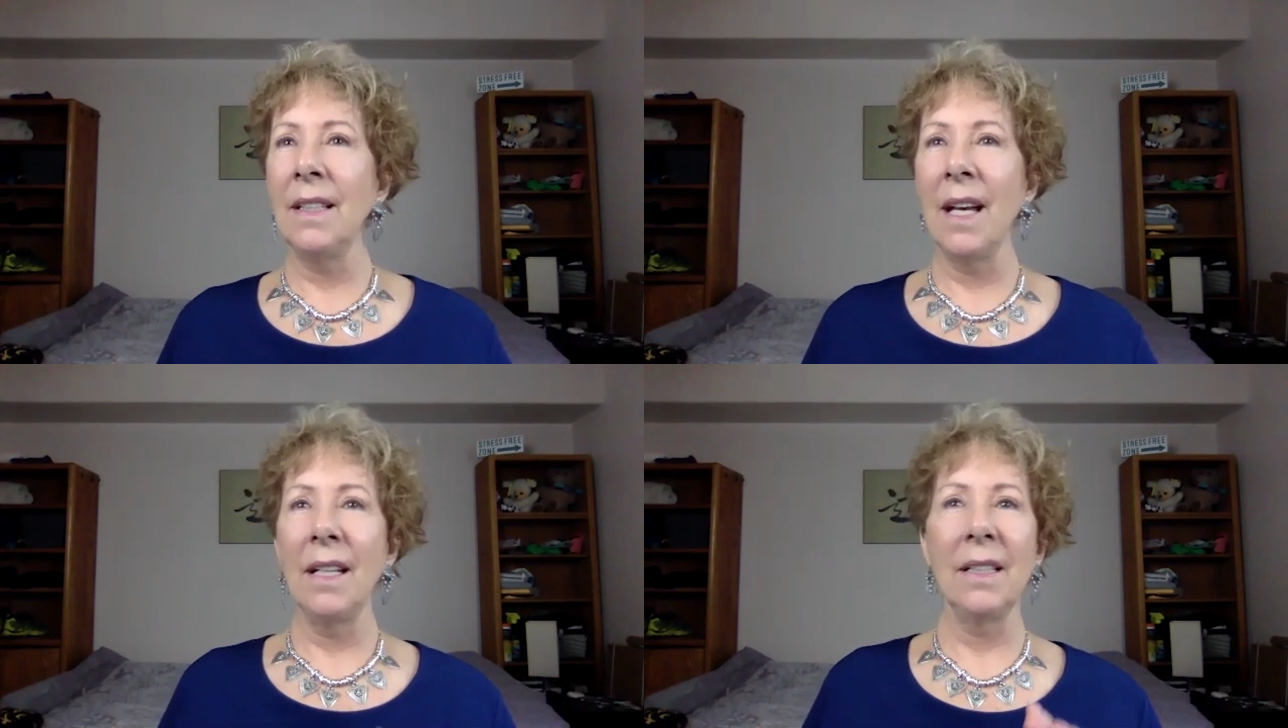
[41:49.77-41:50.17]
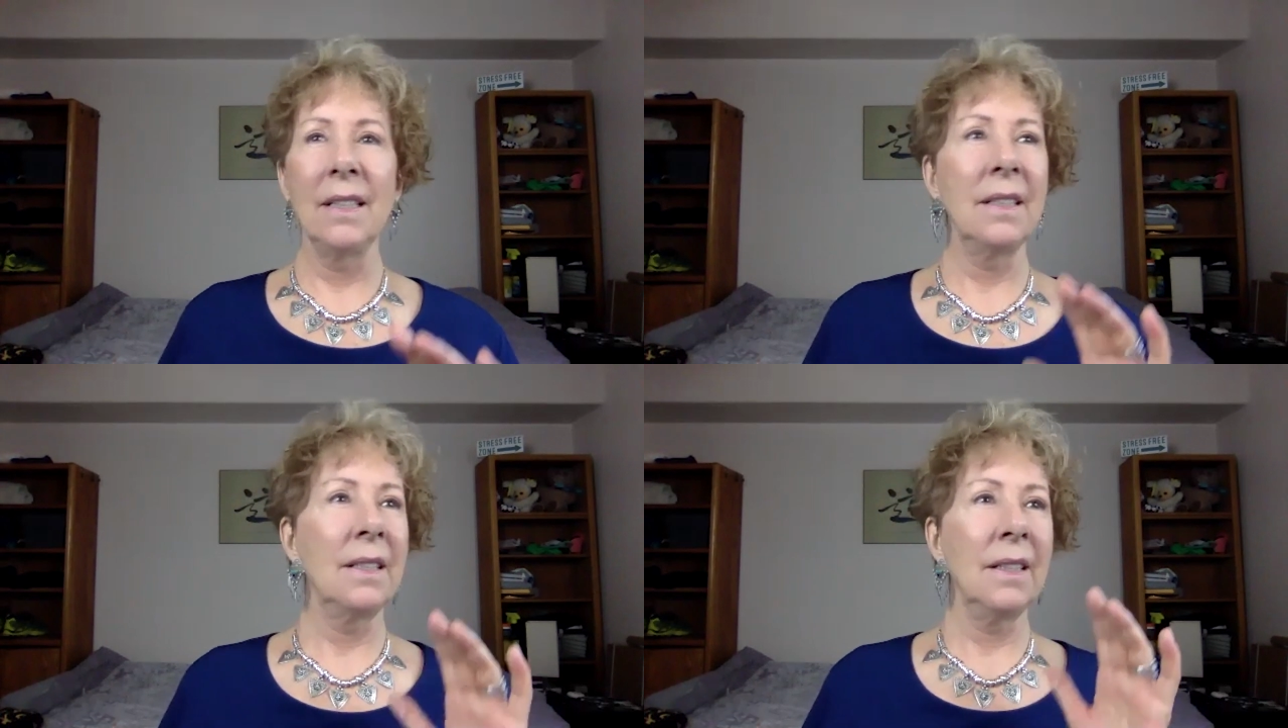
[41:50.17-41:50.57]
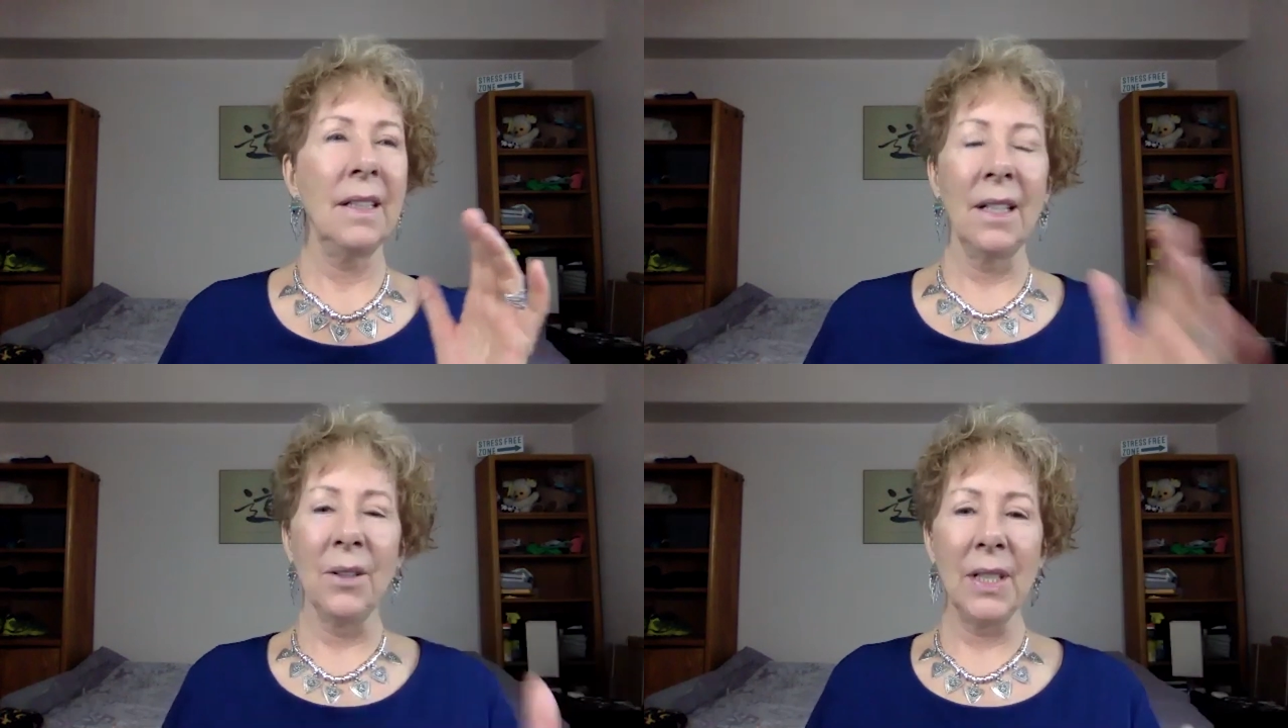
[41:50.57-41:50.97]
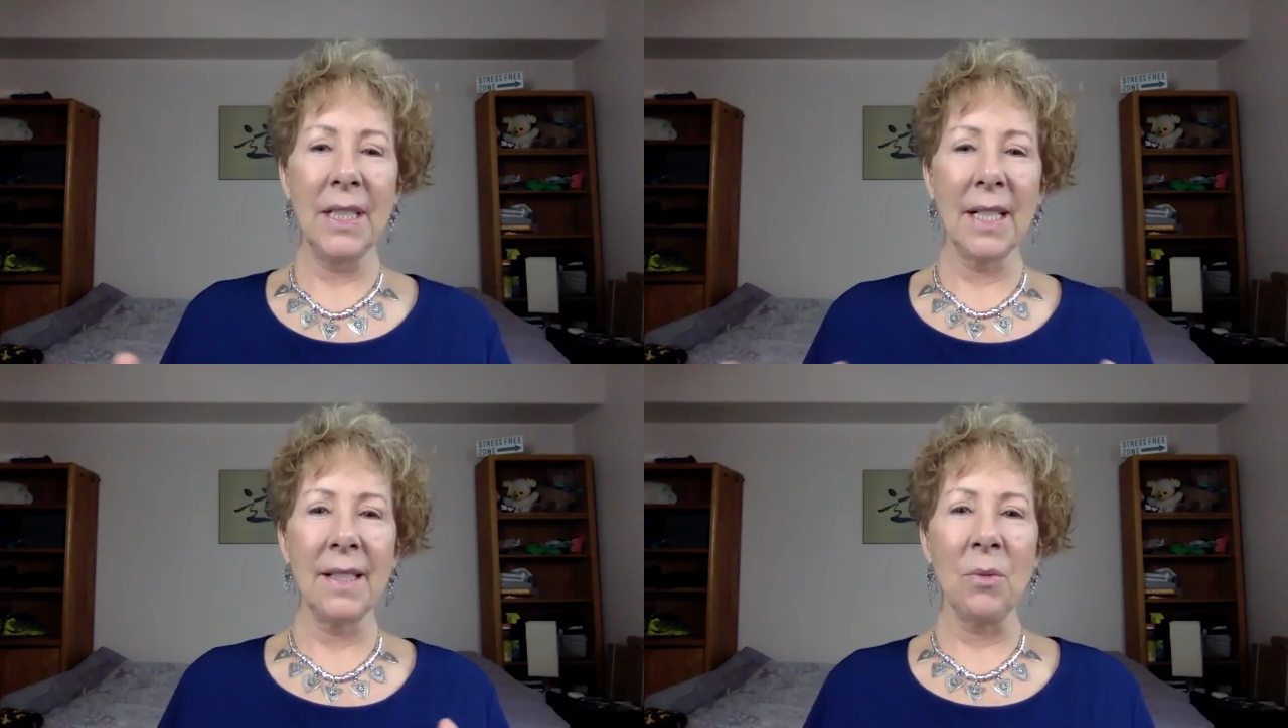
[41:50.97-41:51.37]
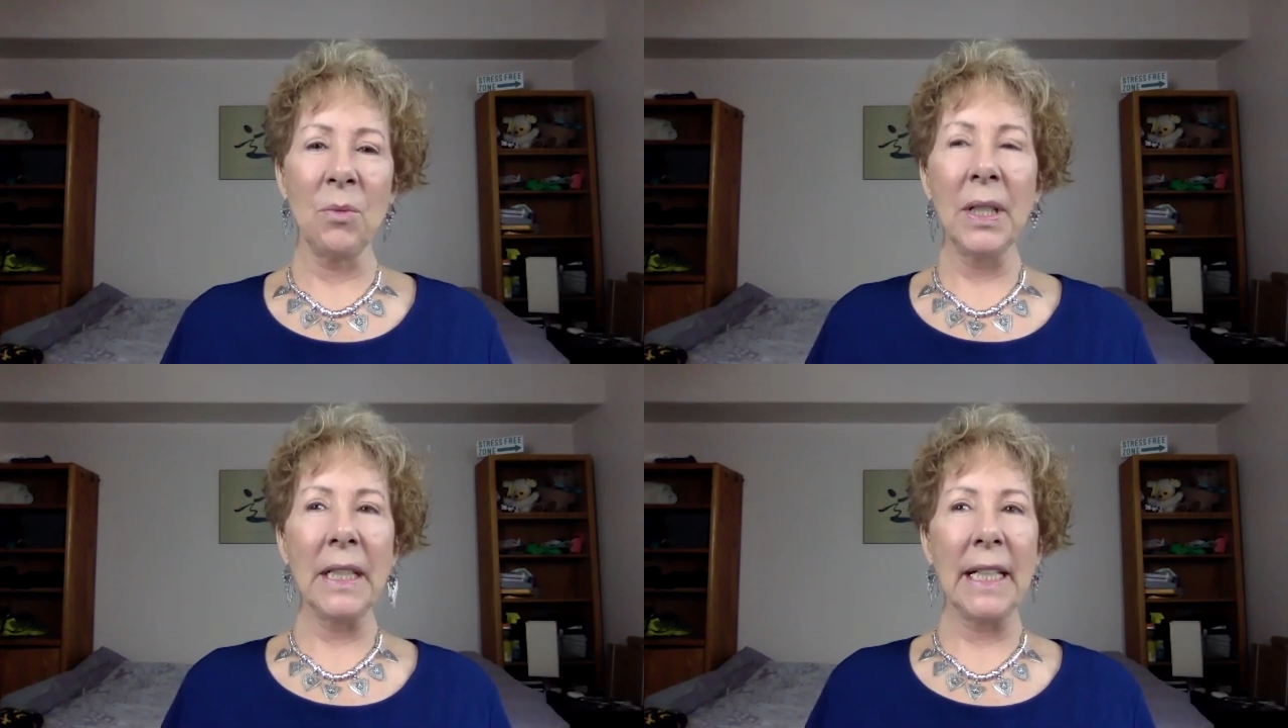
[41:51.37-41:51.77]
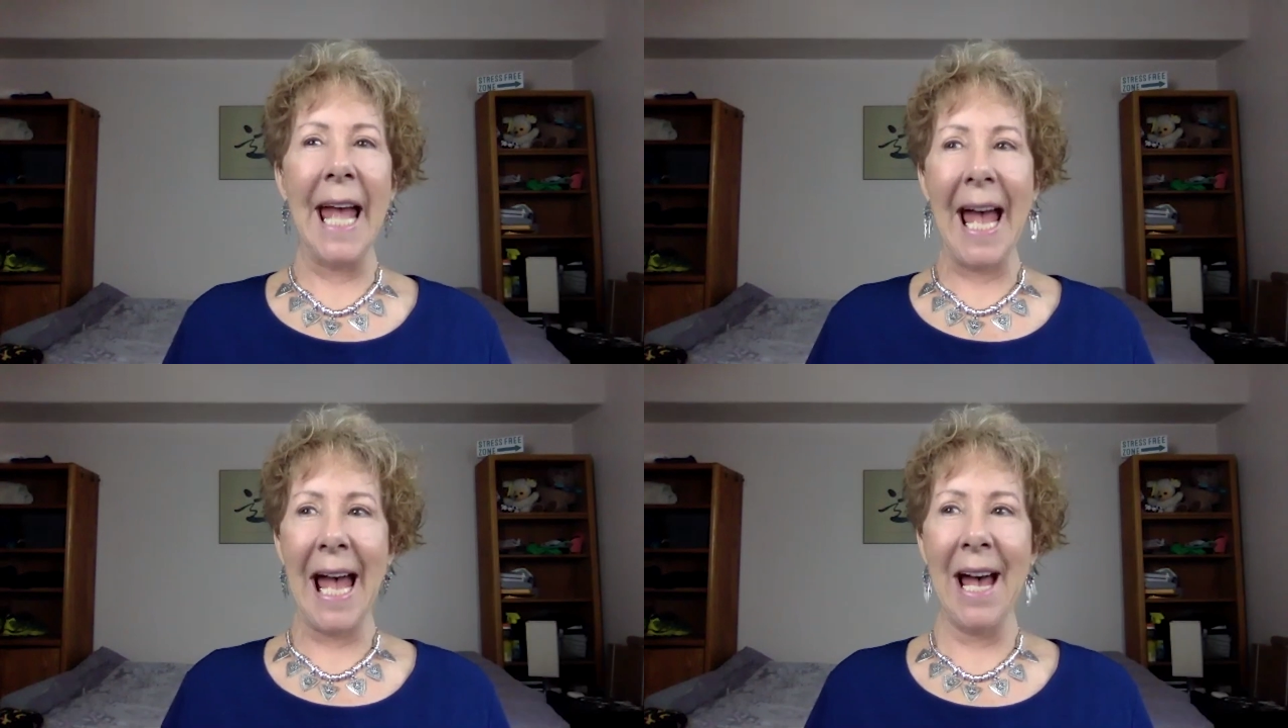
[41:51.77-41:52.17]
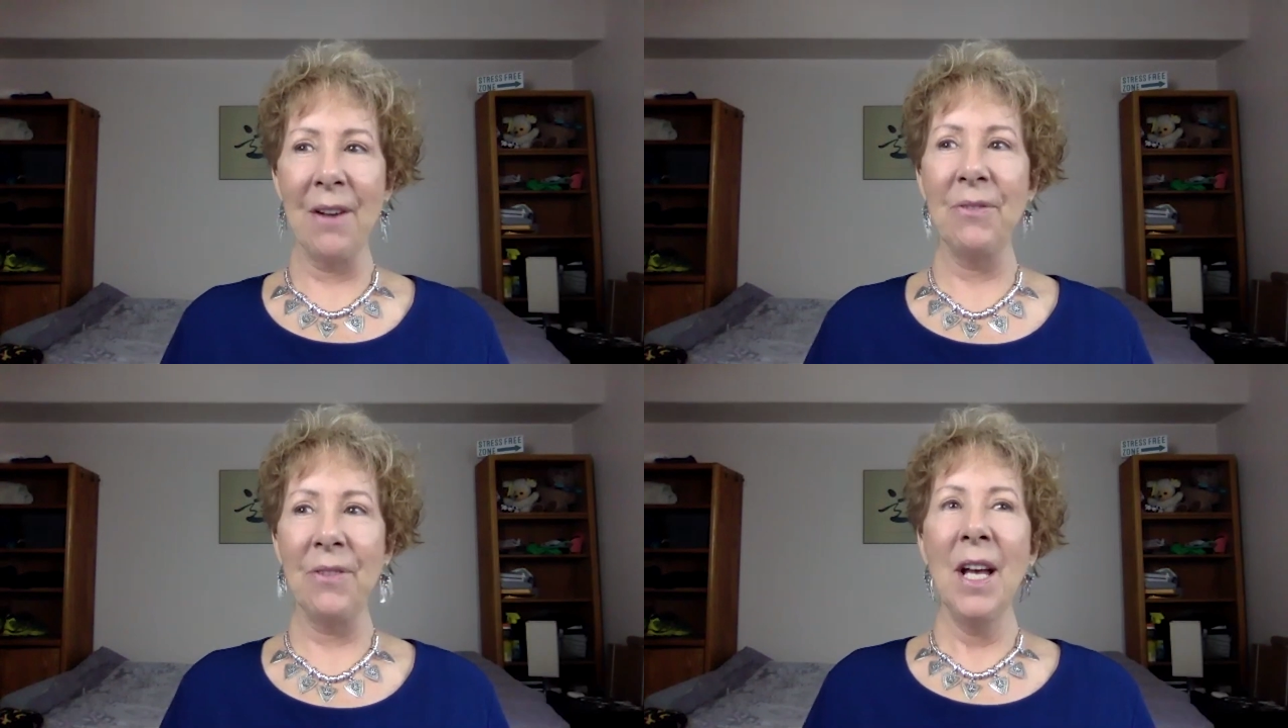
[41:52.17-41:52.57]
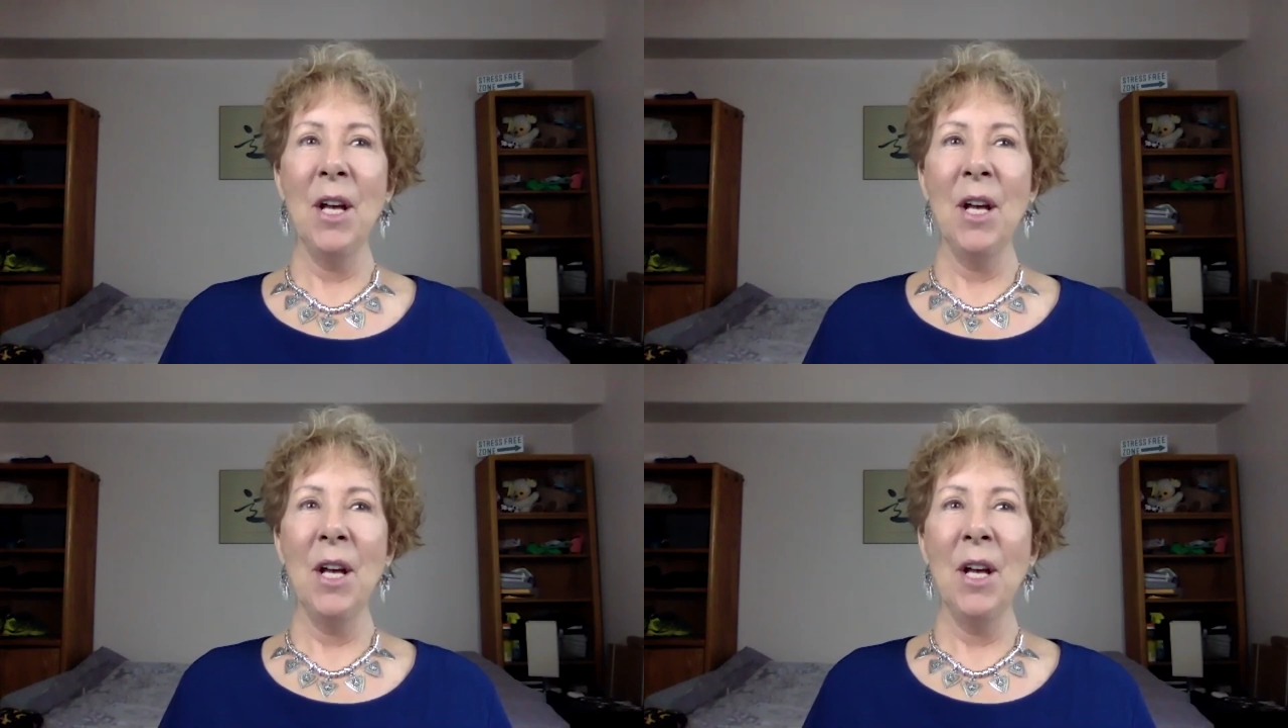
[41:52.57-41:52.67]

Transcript: and it's it doesn't really have